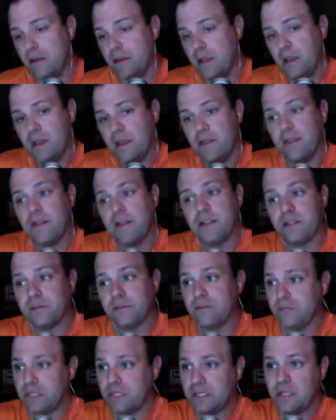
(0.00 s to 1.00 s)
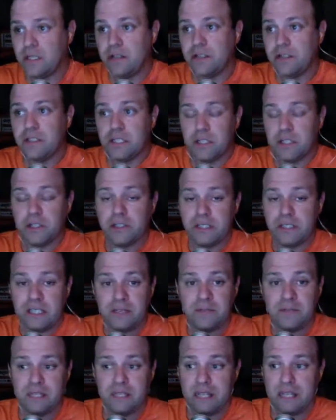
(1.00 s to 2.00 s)
there's some seriously good
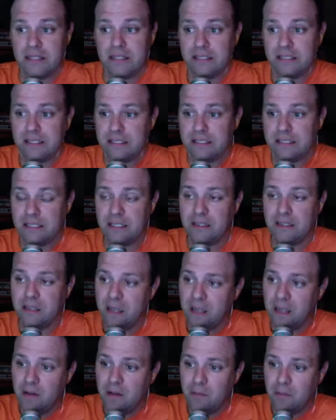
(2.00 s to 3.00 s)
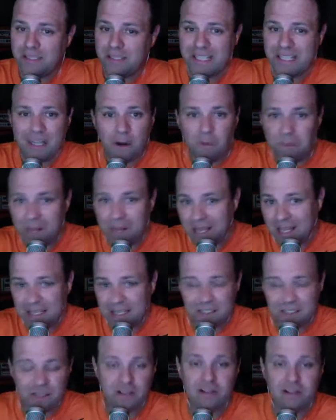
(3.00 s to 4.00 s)
teams in the SEC, but they don't play
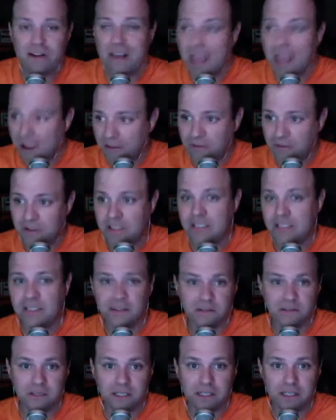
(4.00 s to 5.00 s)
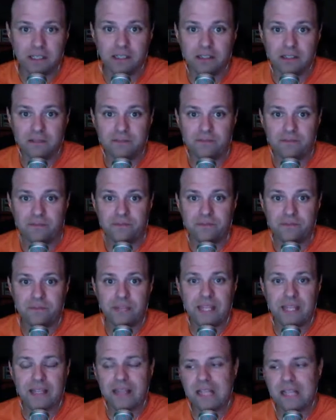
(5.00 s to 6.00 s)
each other every single year.
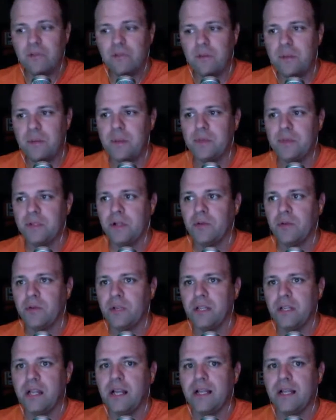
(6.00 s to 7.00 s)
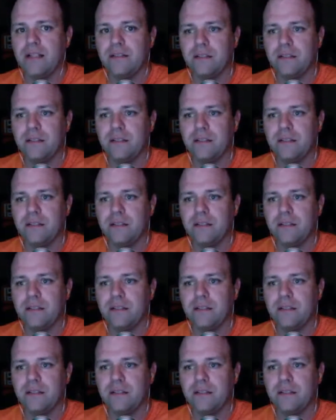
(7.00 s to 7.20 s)
Like, that's what people don't realize. You